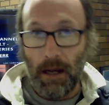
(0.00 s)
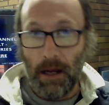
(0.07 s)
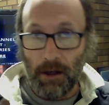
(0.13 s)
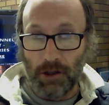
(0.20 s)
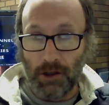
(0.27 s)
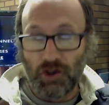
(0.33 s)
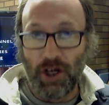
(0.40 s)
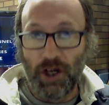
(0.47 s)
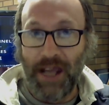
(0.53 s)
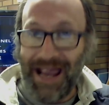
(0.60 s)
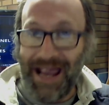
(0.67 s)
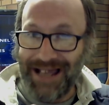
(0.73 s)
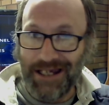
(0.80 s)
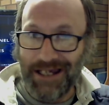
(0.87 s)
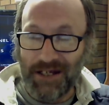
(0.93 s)
I'm going to show you
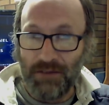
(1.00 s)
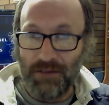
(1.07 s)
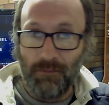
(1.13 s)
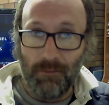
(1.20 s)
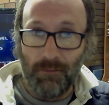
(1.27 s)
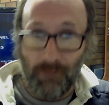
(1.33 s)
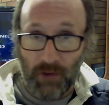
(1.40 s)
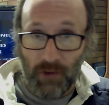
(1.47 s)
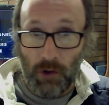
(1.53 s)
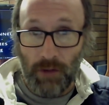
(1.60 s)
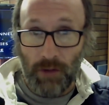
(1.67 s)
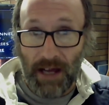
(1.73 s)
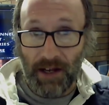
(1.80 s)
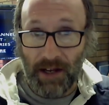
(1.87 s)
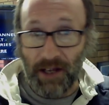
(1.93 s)
how you can view
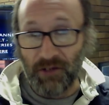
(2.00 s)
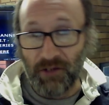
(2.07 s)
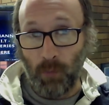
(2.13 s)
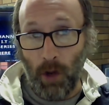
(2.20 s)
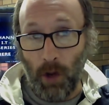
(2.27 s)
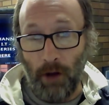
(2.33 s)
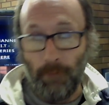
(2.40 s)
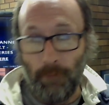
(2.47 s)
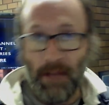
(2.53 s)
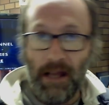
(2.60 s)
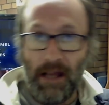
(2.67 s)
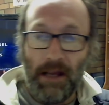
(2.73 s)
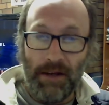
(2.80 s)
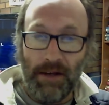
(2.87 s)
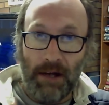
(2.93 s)
that as well.
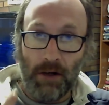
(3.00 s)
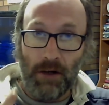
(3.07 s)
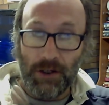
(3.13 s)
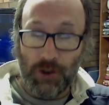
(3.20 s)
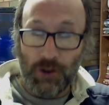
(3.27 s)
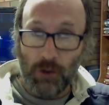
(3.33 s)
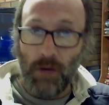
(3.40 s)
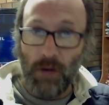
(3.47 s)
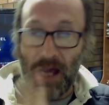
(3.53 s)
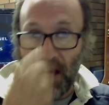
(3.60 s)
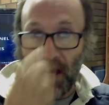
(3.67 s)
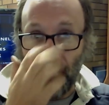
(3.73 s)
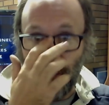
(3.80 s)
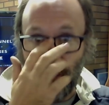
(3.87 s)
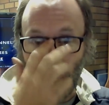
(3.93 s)
Now, I do
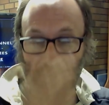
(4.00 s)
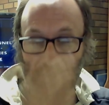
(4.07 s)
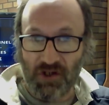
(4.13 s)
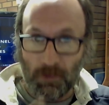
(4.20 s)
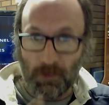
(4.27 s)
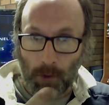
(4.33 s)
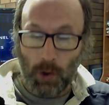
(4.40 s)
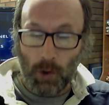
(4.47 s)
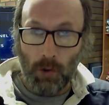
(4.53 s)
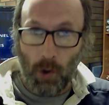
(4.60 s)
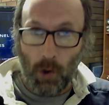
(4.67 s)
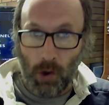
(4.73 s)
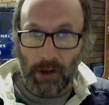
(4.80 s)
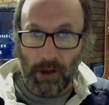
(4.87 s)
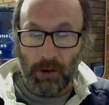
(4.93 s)
have a
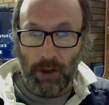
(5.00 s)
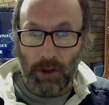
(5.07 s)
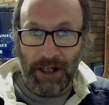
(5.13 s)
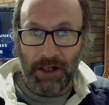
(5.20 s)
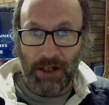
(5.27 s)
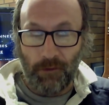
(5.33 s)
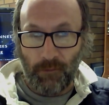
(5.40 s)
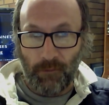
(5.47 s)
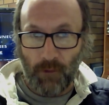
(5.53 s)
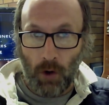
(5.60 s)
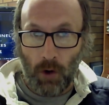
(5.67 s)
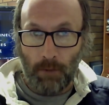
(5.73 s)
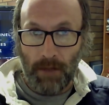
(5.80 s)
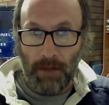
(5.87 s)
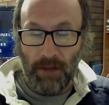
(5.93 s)
small oil leak
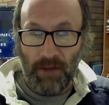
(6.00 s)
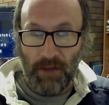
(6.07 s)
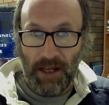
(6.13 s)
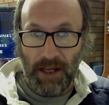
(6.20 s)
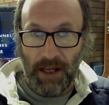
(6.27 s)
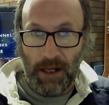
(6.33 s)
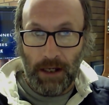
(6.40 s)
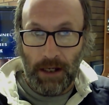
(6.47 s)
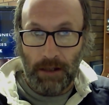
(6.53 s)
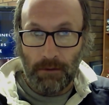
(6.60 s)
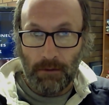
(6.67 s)
from the